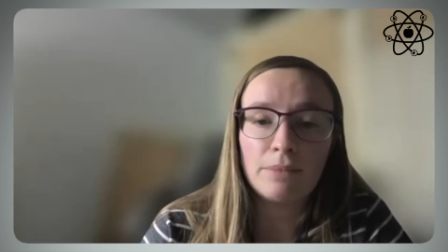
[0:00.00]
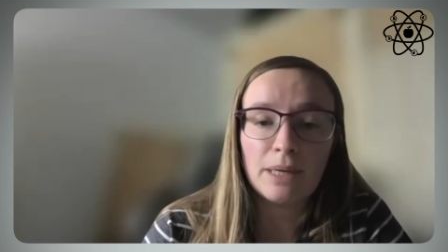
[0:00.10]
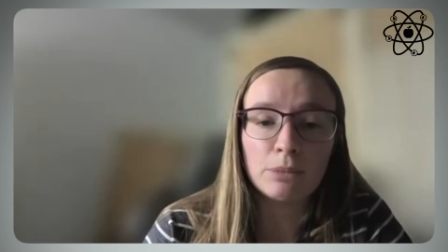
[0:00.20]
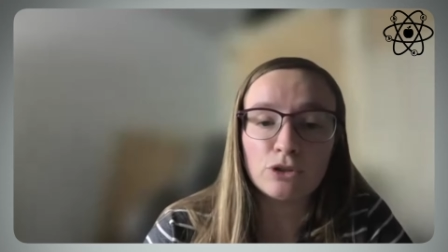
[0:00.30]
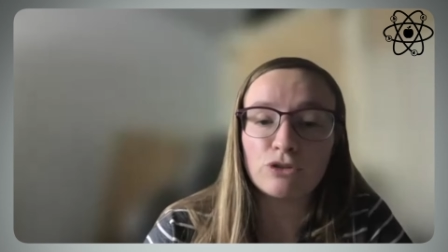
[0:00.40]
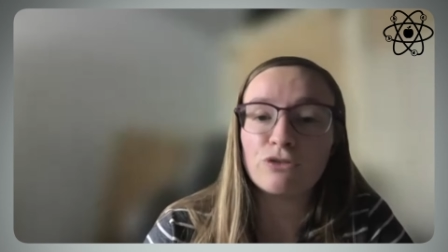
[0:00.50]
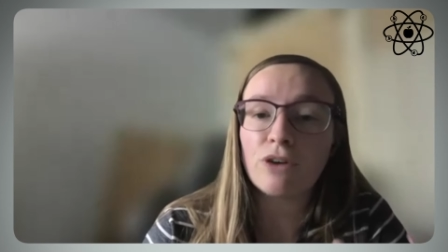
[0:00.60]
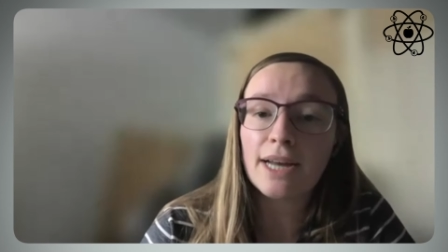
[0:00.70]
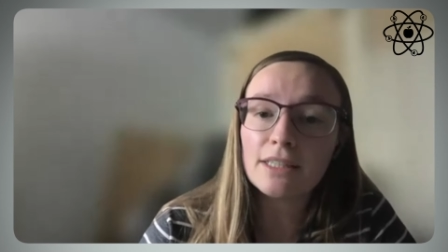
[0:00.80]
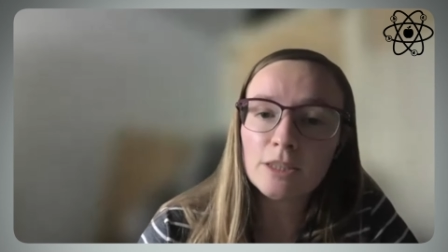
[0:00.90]
be able to
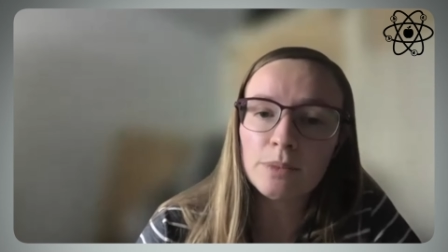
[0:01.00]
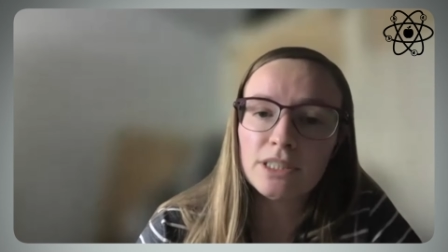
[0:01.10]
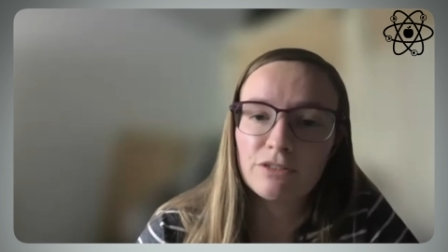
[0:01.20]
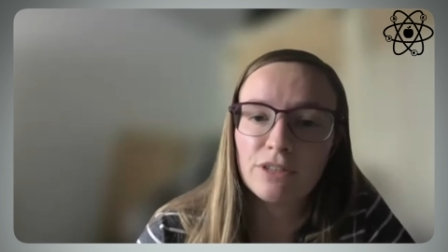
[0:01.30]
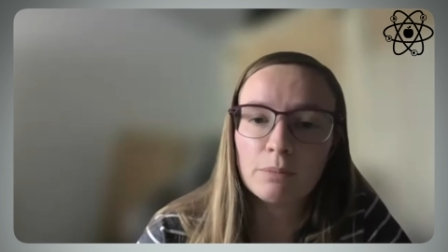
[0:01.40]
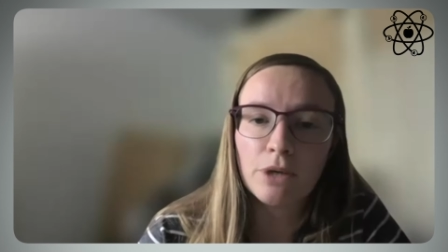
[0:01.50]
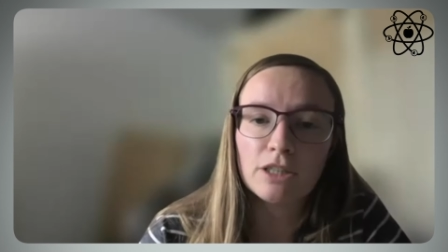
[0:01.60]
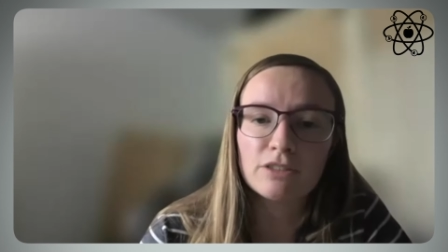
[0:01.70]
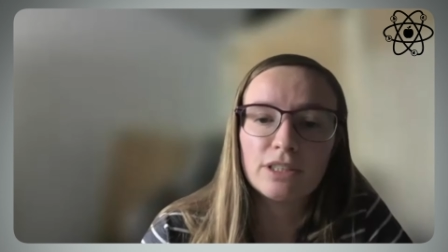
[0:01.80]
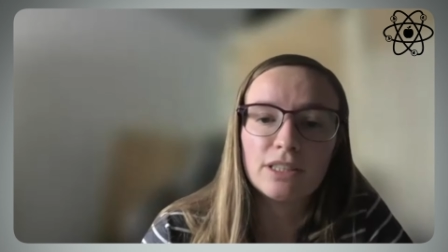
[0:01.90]
find a specific
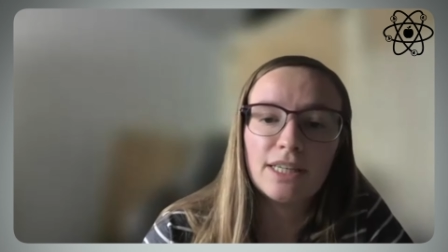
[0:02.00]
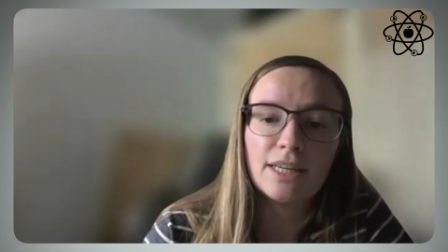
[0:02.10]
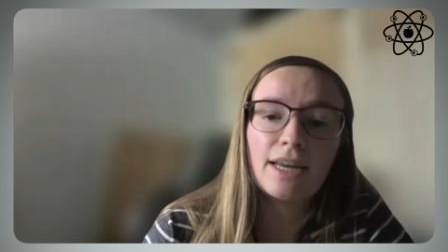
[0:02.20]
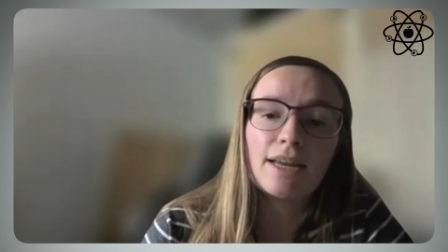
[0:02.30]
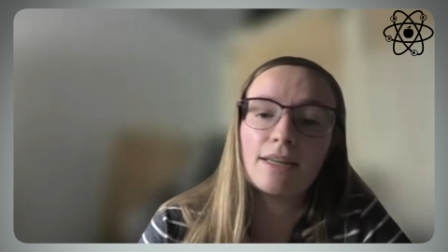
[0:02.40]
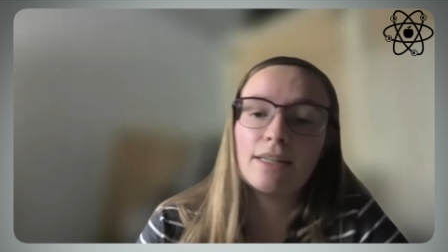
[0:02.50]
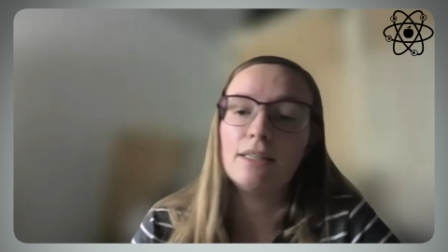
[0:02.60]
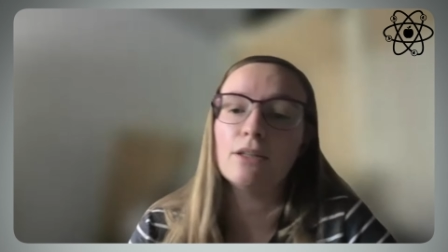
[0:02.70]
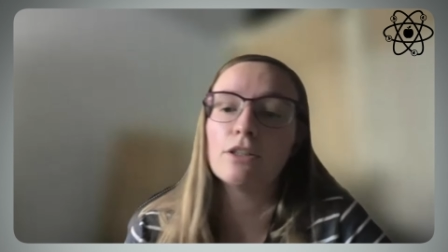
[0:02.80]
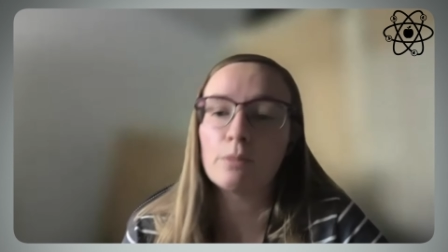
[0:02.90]
part of the DNA, and
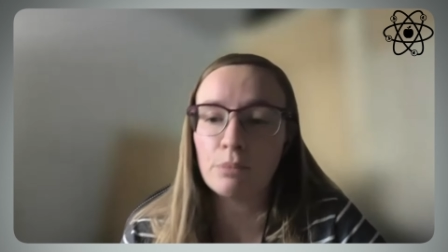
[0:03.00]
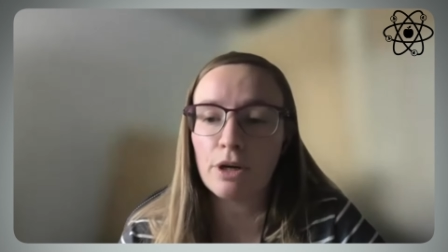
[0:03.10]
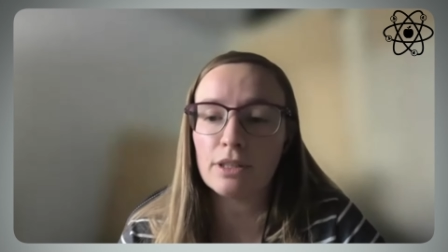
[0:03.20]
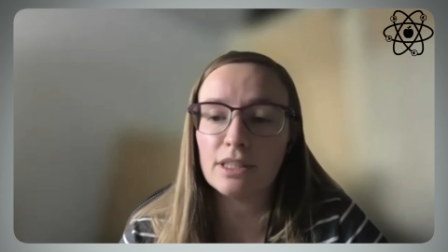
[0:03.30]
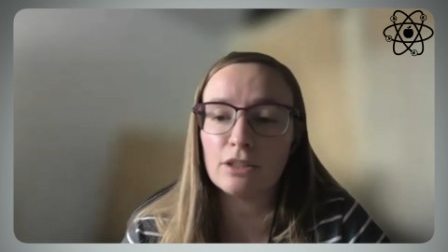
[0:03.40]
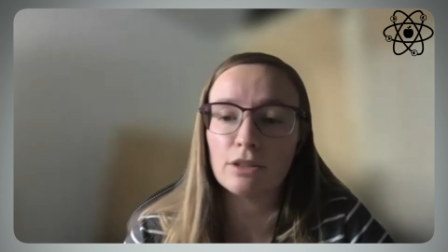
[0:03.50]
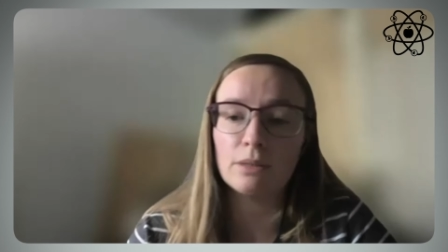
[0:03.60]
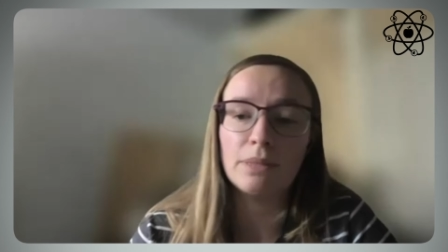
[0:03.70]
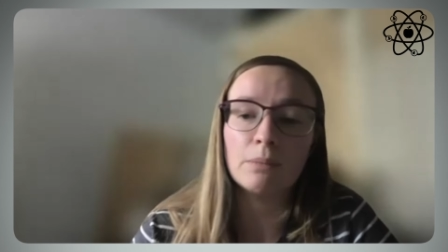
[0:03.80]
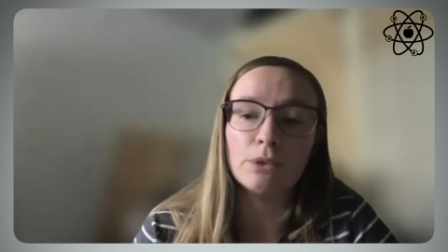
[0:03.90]
then the other part is
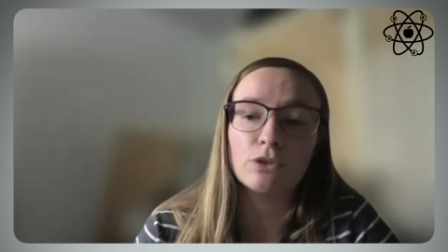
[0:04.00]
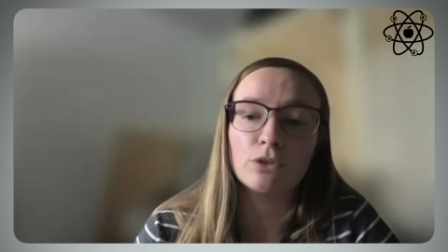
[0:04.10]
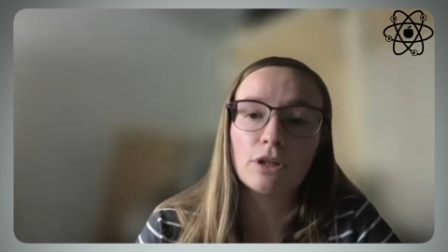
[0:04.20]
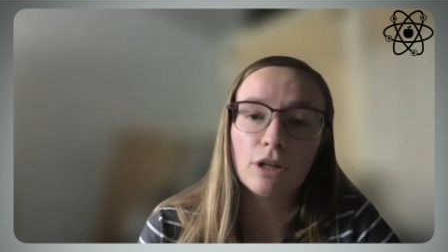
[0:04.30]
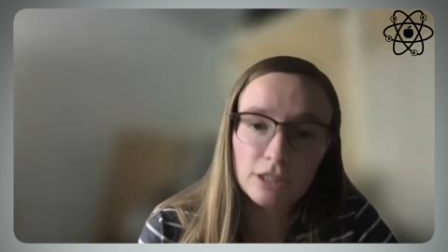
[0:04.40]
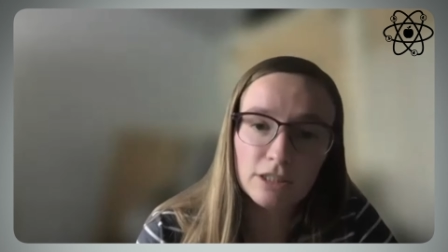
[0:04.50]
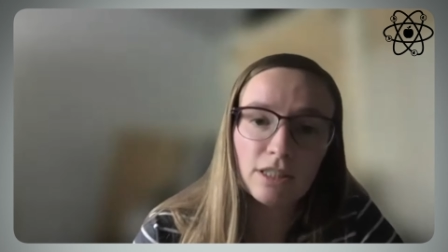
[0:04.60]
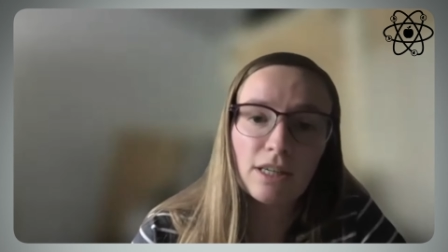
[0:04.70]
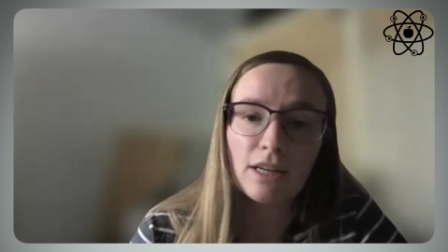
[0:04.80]
going to be able to cut